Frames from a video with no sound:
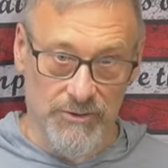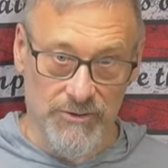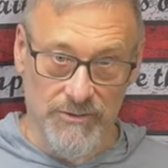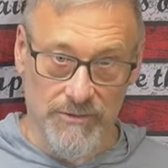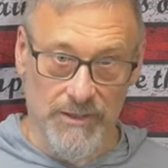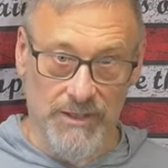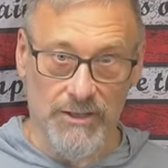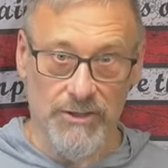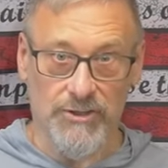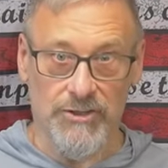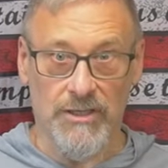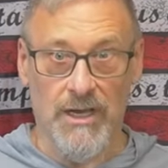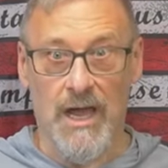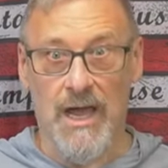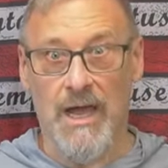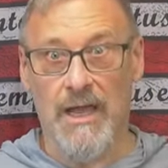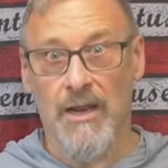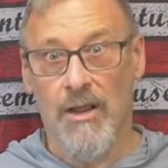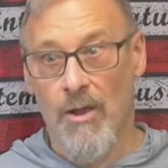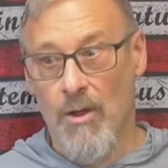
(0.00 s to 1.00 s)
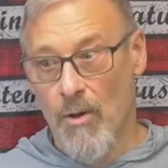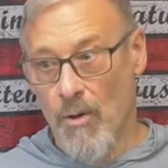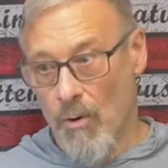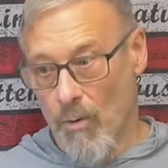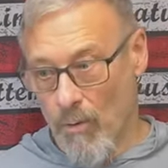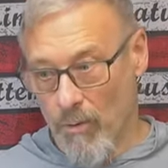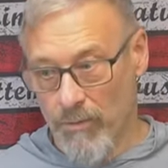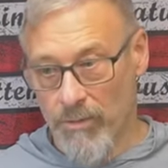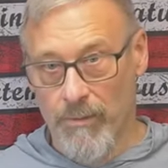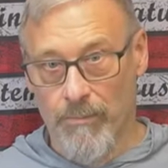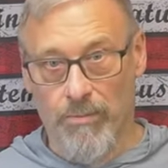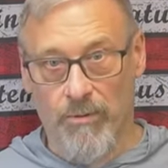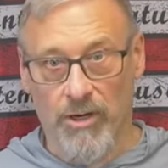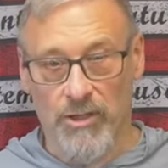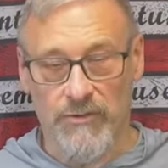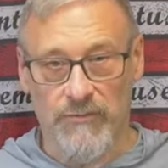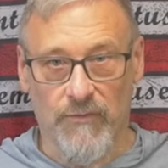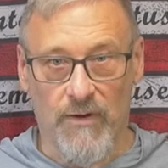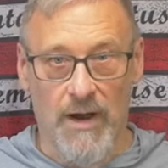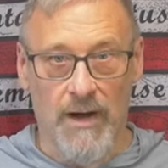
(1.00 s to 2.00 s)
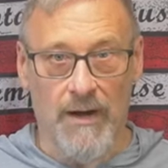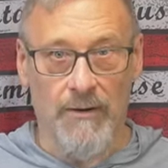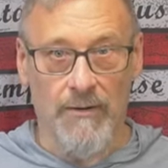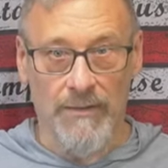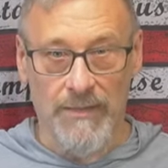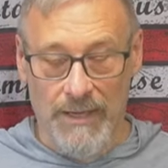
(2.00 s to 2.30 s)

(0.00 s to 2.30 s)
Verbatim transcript: Slingshot or their Brushfire.